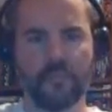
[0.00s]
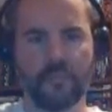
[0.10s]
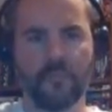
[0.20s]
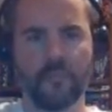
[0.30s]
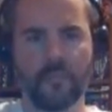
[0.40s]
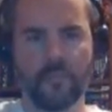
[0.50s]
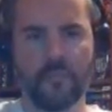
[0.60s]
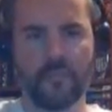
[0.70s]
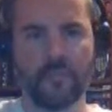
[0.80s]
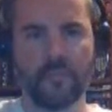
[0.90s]

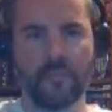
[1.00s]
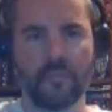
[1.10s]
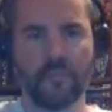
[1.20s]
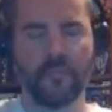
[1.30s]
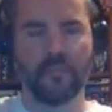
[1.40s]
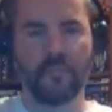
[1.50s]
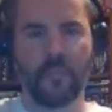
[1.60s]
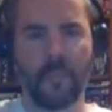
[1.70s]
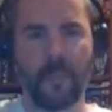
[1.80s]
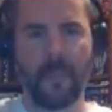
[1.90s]

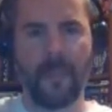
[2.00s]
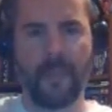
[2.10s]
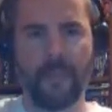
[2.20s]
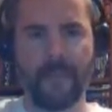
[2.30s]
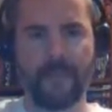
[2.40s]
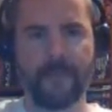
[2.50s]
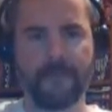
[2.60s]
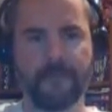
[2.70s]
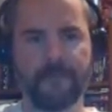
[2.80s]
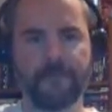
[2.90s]

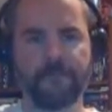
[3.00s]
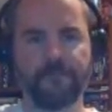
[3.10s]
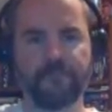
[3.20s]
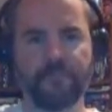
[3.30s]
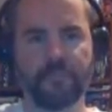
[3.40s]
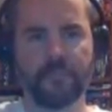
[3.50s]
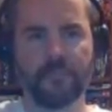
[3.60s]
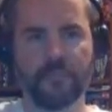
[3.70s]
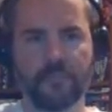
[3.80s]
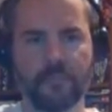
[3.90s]

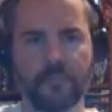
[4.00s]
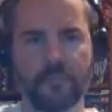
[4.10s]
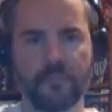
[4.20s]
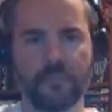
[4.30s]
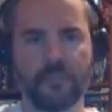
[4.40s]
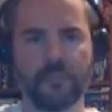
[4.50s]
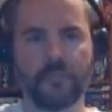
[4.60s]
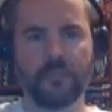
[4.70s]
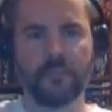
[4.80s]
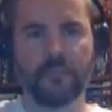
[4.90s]

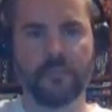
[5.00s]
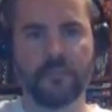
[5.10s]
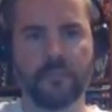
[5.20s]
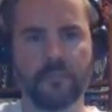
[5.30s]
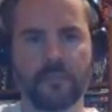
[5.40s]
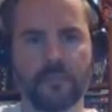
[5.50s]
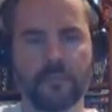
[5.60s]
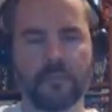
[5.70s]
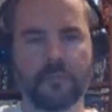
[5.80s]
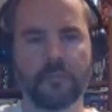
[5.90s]

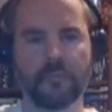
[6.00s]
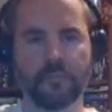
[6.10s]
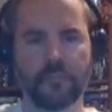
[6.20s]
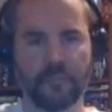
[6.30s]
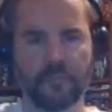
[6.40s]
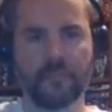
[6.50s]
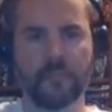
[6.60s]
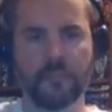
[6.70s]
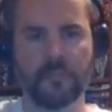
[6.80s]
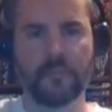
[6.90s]

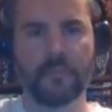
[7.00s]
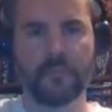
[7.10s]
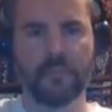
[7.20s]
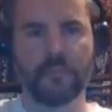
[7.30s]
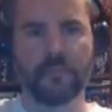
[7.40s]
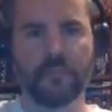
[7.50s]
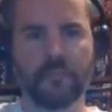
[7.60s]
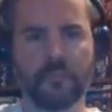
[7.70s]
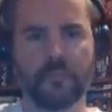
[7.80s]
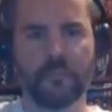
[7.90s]
The person shown says nothing.